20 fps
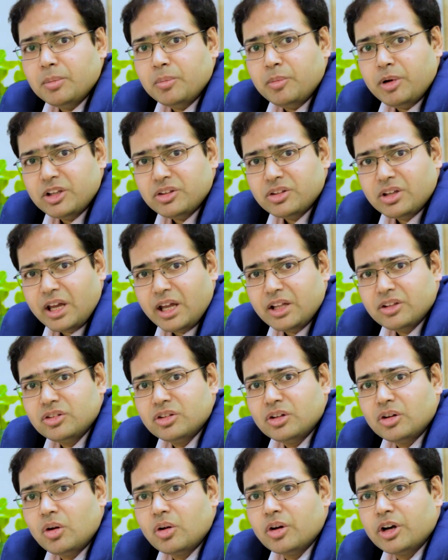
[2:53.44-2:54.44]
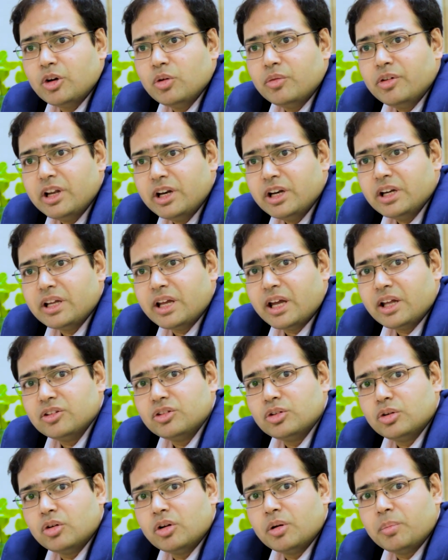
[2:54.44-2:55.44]
breast cancer or an ovarian
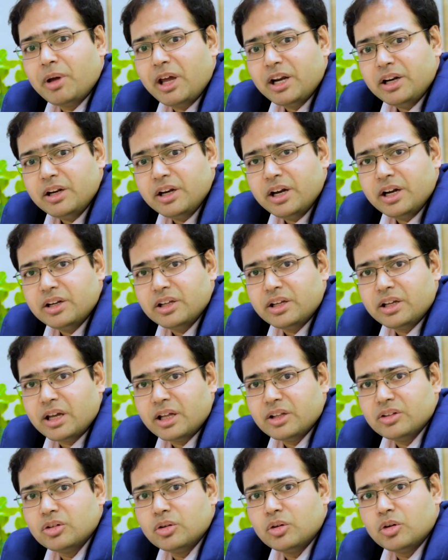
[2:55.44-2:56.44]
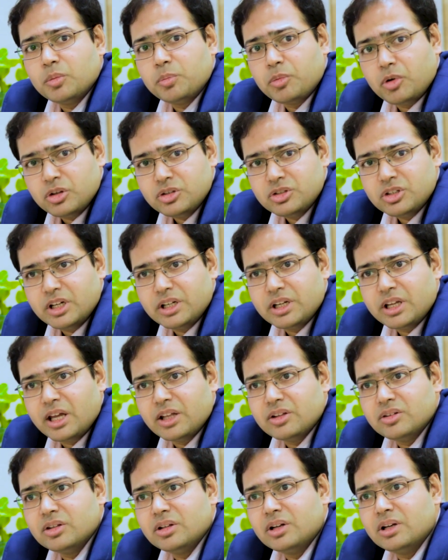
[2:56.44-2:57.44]
cancer or a pancreatic cancer or a prostate
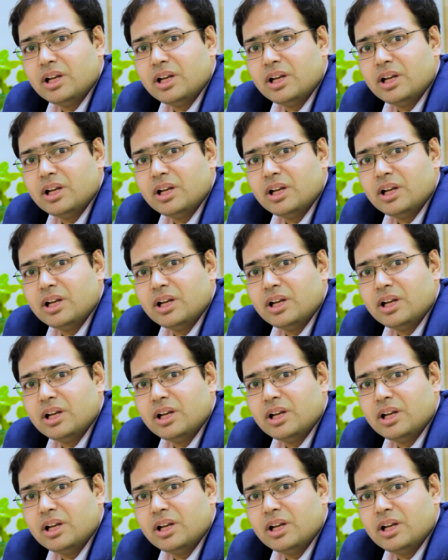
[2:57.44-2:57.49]
cancer